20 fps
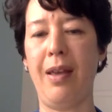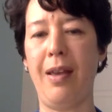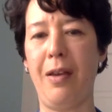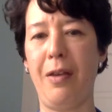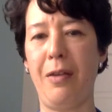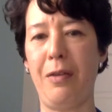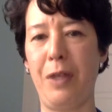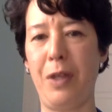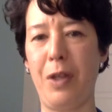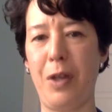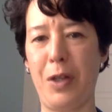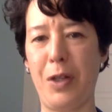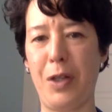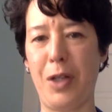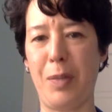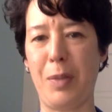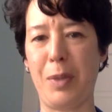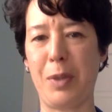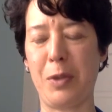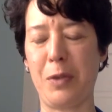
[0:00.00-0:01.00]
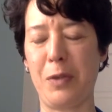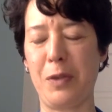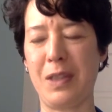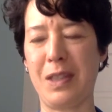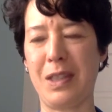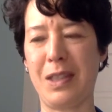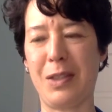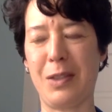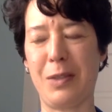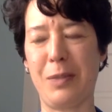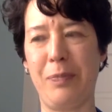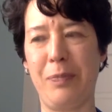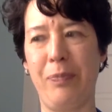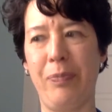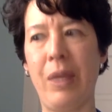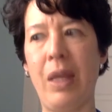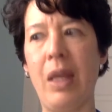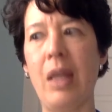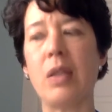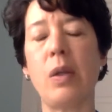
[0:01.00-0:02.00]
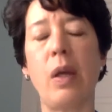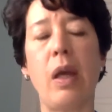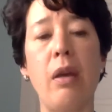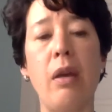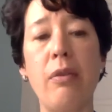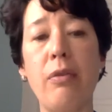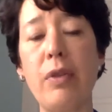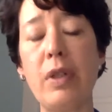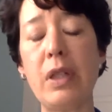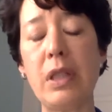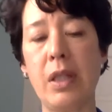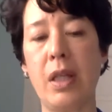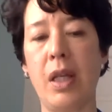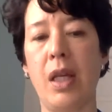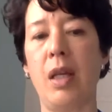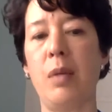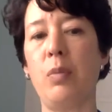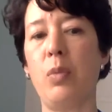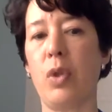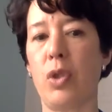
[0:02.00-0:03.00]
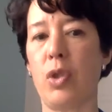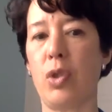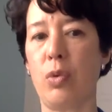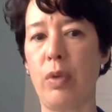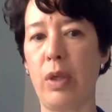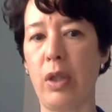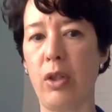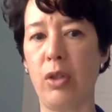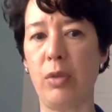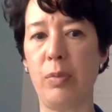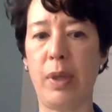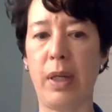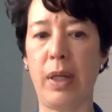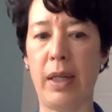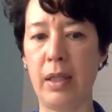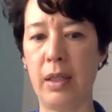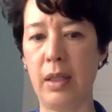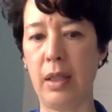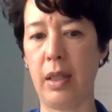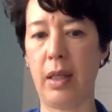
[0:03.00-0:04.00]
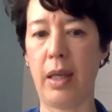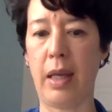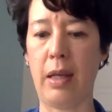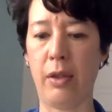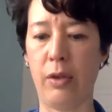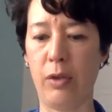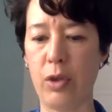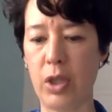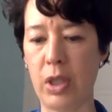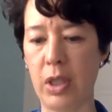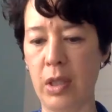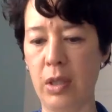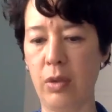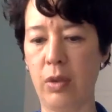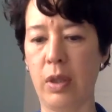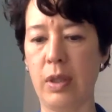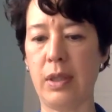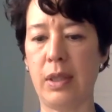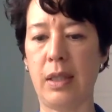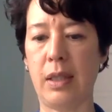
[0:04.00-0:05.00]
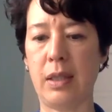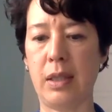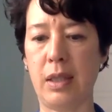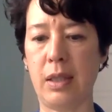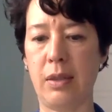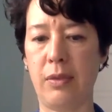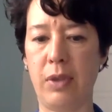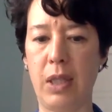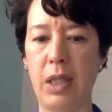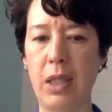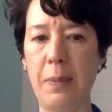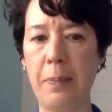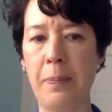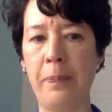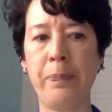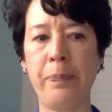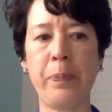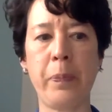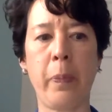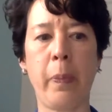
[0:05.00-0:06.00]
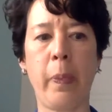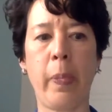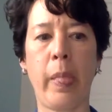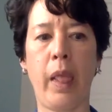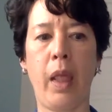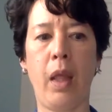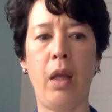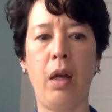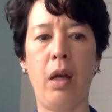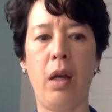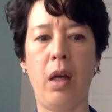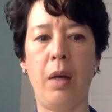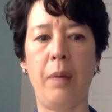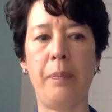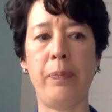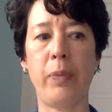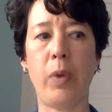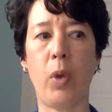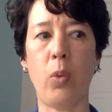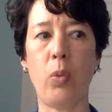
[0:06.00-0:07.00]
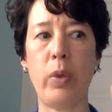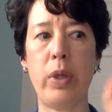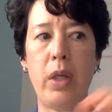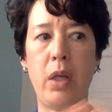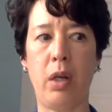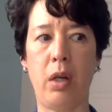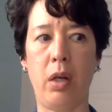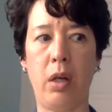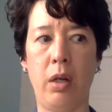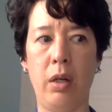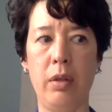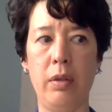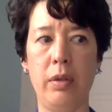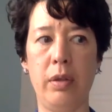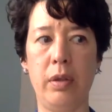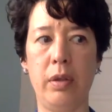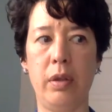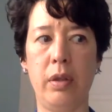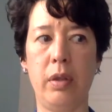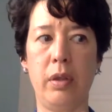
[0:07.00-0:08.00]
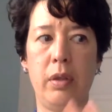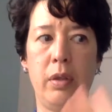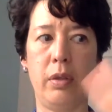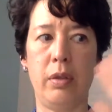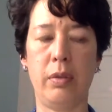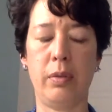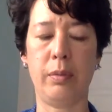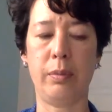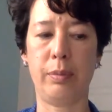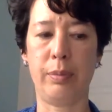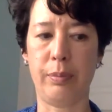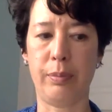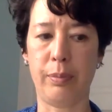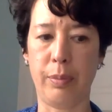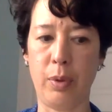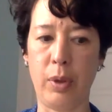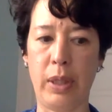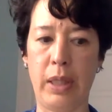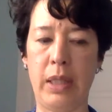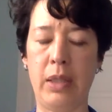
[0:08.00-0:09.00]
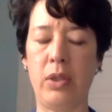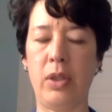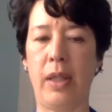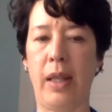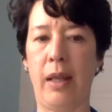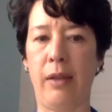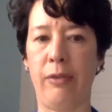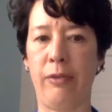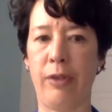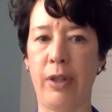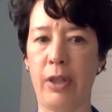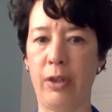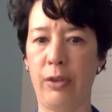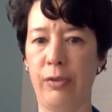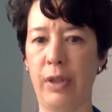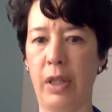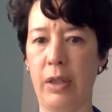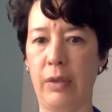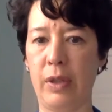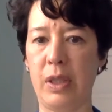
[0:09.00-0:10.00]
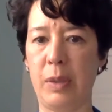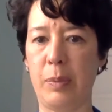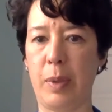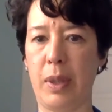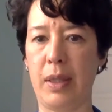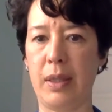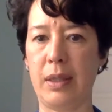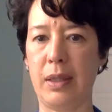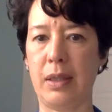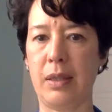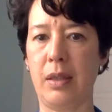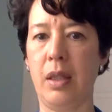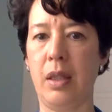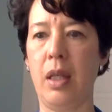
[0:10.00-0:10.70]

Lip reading: of the autonomic nervous system. So every time we're triggered by an allergen or a sensitivity, we are put into that fight or flight response.